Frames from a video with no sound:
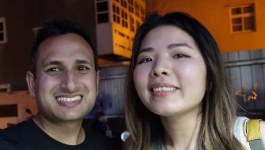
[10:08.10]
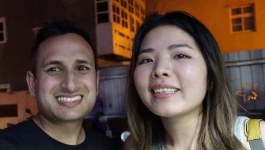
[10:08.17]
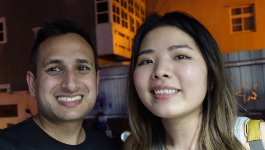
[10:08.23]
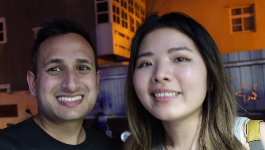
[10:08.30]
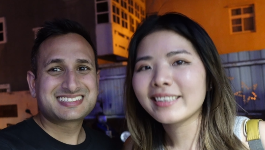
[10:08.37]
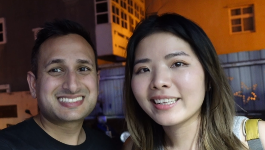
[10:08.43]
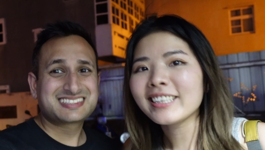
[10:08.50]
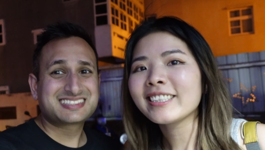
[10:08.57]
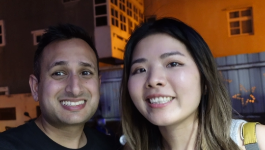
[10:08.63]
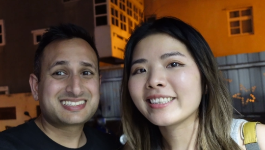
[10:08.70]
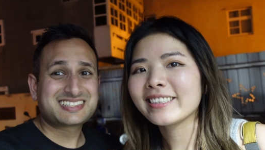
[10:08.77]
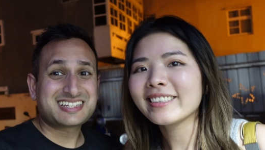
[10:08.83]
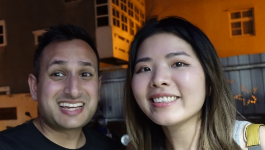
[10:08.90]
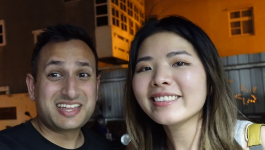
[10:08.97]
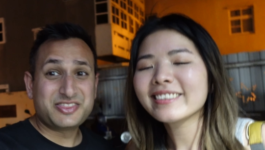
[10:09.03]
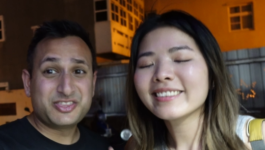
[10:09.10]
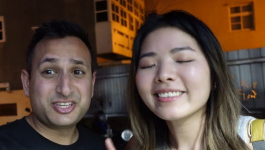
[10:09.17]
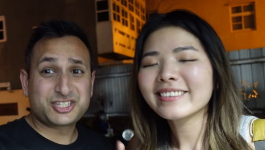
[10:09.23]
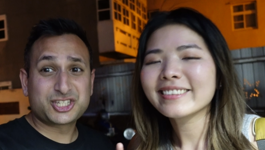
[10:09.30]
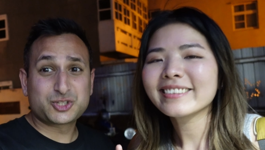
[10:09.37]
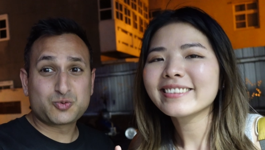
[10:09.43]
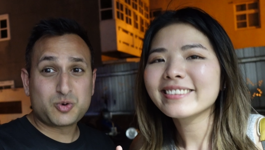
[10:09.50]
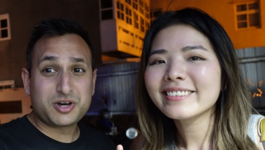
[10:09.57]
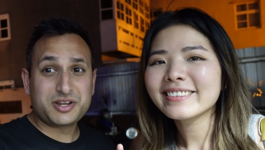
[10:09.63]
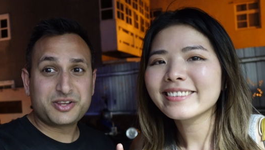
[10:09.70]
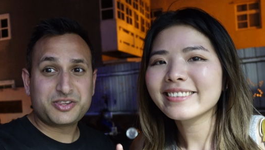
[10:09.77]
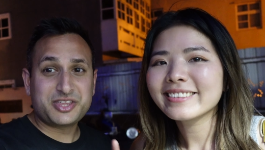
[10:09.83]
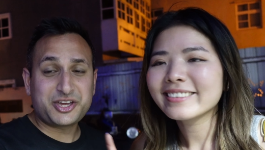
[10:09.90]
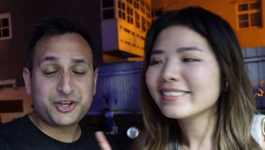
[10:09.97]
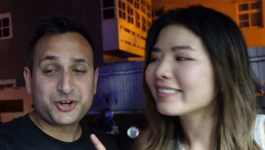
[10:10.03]
Speaker 1: destination.
Speaker 2: And this is
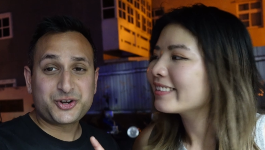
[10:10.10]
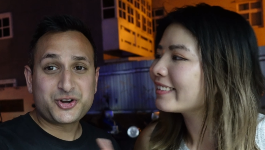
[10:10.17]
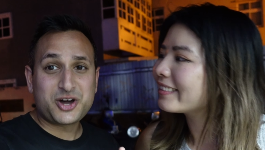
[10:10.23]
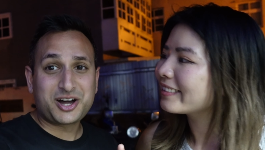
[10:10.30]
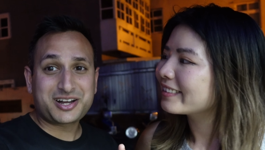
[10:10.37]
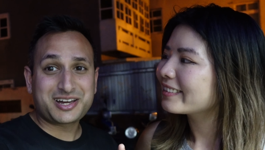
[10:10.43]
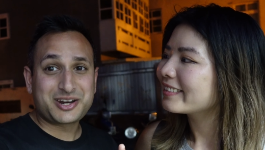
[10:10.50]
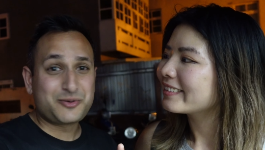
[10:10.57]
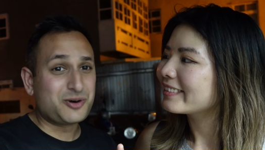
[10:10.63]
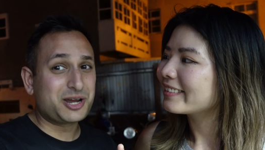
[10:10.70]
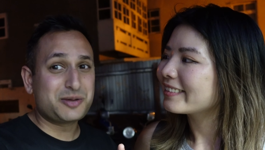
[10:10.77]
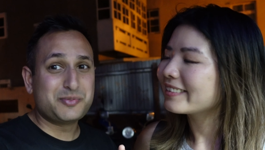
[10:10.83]
one that you're not gonna wanna